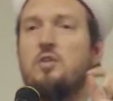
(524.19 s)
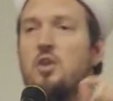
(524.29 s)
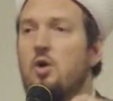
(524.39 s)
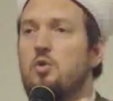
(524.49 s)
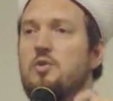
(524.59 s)

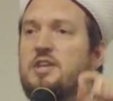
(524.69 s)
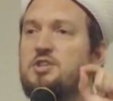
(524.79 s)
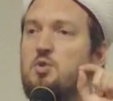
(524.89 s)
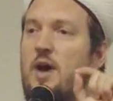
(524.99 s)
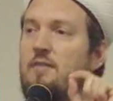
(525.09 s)
know that
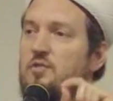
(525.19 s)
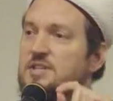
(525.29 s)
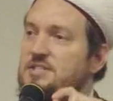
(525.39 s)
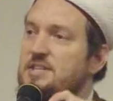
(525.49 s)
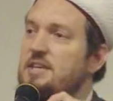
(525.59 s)
you have
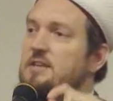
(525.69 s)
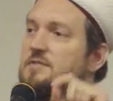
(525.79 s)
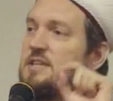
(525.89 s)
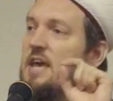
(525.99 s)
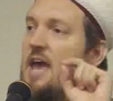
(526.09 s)

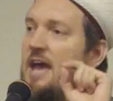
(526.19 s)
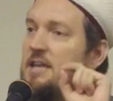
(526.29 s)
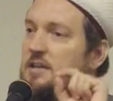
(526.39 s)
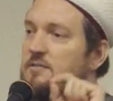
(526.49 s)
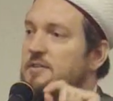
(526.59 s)
received an
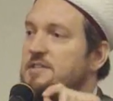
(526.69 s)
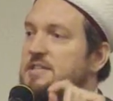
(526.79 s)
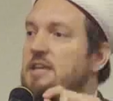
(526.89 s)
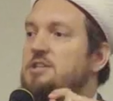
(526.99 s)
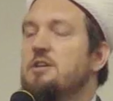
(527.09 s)

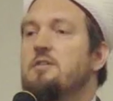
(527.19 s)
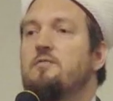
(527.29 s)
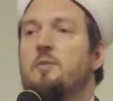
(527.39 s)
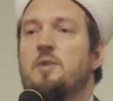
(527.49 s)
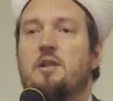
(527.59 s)
invitation
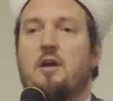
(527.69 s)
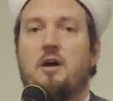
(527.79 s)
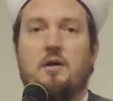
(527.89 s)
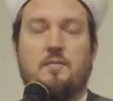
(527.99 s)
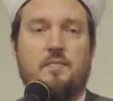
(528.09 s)
from
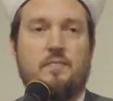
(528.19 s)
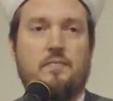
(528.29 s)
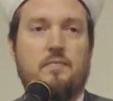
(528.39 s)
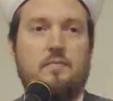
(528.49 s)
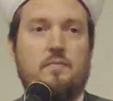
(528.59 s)
Allah
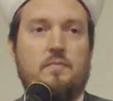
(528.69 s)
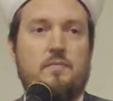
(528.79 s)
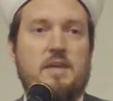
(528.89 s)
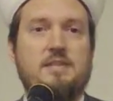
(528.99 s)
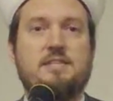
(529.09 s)

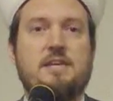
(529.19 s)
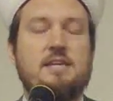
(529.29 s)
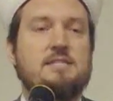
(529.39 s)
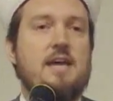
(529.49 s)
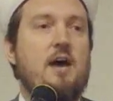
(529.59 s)
into
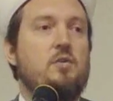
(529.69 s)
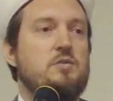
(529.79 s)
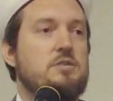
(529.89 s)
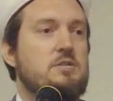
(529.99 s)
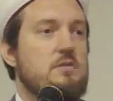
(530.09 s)
His
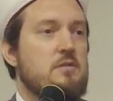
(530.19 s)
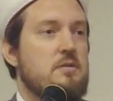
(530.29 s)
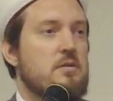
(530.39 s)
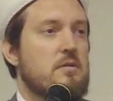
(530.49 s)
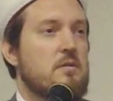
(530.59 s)
house.
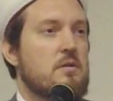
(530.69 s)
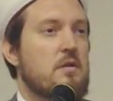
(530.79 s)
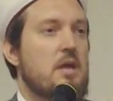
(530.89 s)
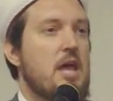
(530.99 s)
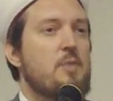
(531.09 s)

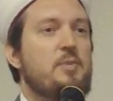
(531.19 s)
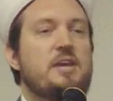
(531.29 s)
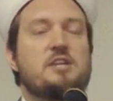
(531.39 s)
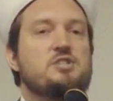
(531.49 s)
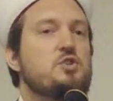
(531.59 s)

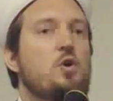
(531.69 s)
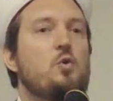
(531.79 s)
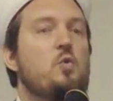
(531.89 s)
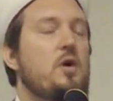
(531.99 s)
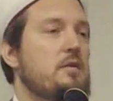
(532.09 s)
Because
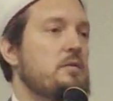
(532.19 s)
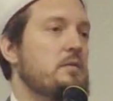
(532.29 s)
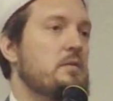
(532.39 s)
no one